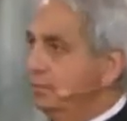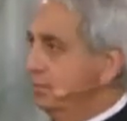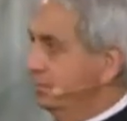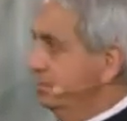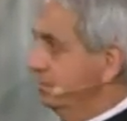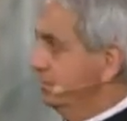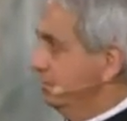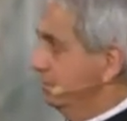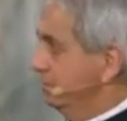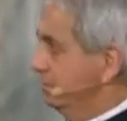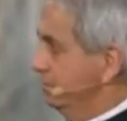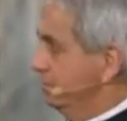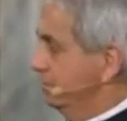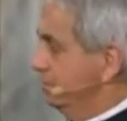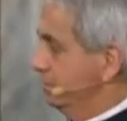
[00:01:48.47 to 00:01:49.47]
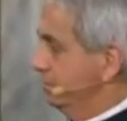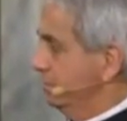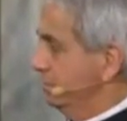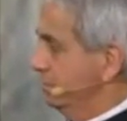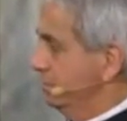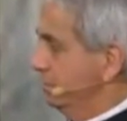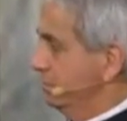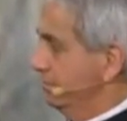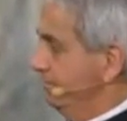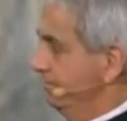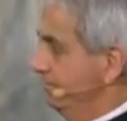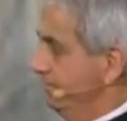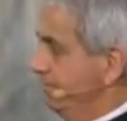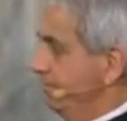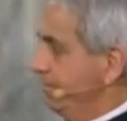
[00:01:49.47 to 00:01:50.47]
[no speech]